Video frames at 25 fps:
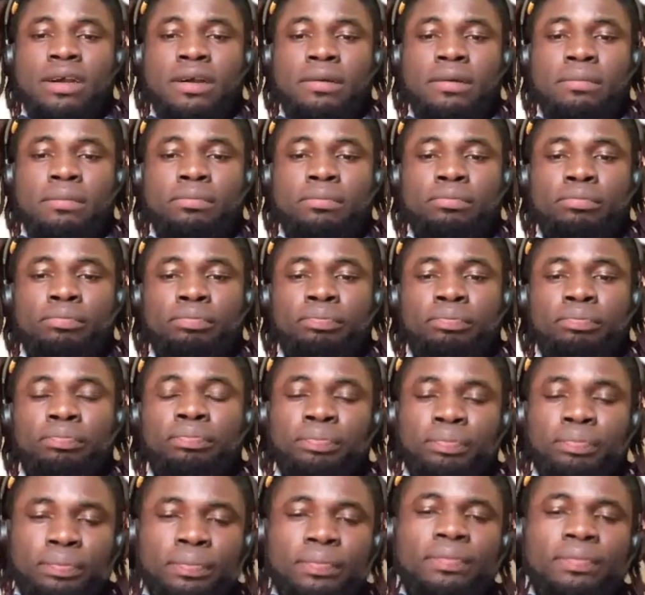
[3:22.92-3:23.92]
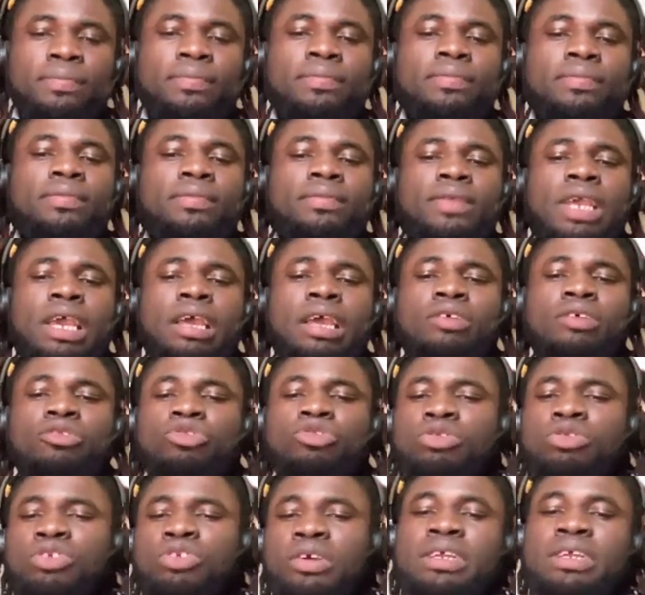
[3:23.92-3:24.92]
Um, yeah,
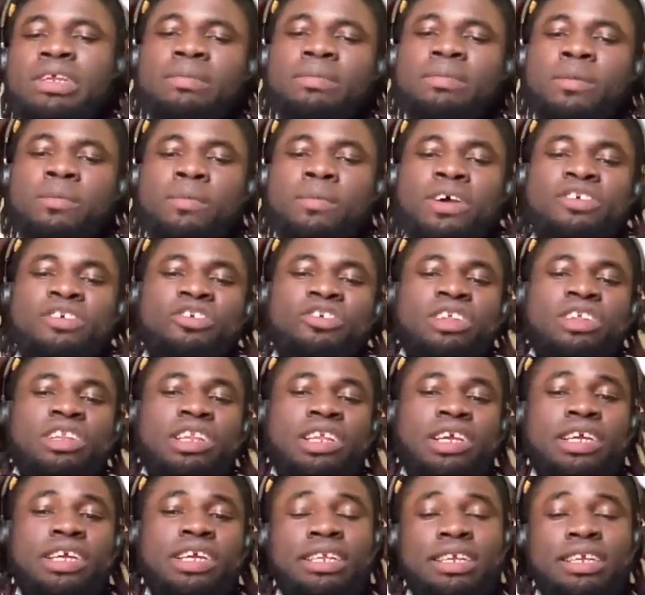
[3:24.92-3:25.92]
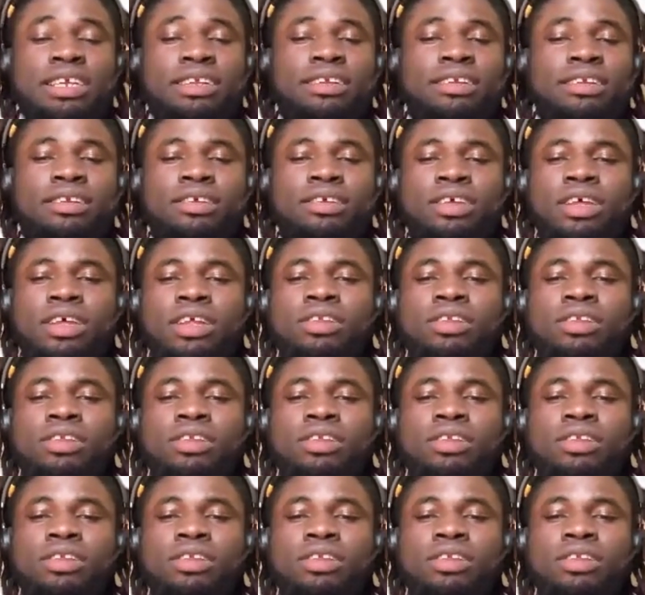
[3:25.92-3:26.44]
so talking about machine learning,